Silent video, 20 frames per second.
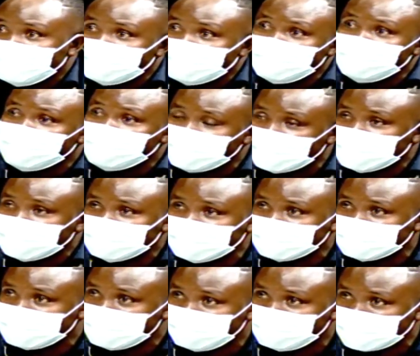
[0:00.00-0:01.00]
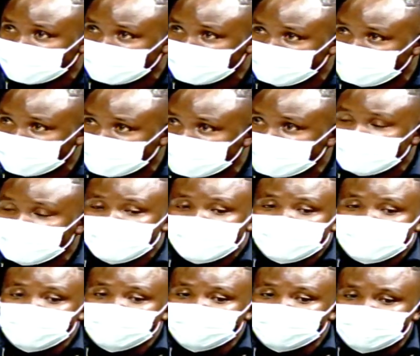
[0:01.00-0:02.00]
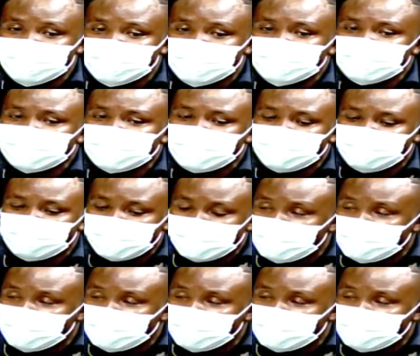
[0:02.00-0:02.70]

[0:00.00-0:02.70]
when you are managing the pandemic. You don't have